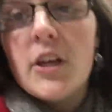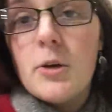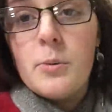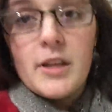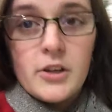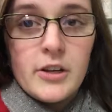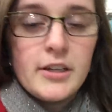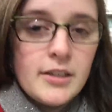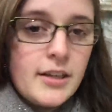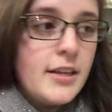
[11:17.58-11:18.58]
could, we
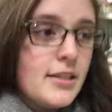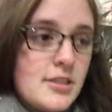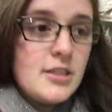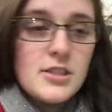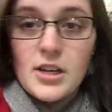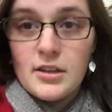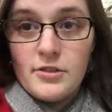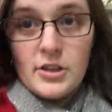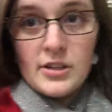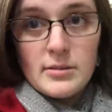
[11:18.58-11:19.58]
could. She's looking
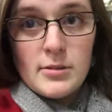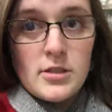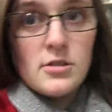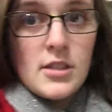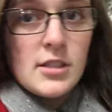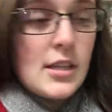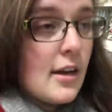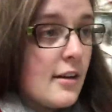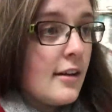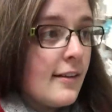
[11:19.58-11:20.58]
for Christmas trees.
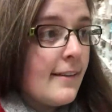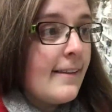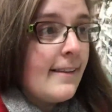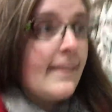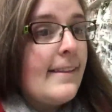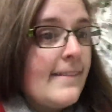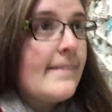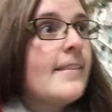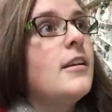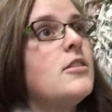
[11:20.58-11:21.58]

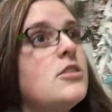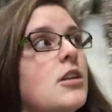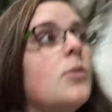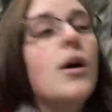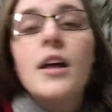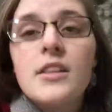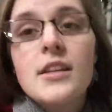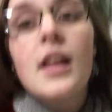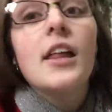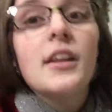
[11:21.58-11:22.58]
Because she wants
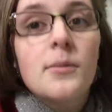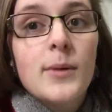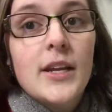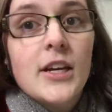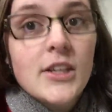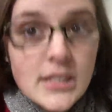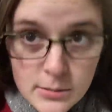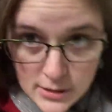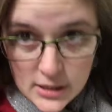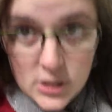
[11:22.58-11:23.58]
a little mini
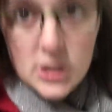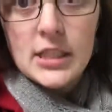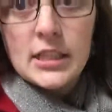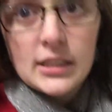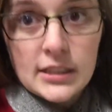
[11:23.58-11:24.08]
Christmas tree.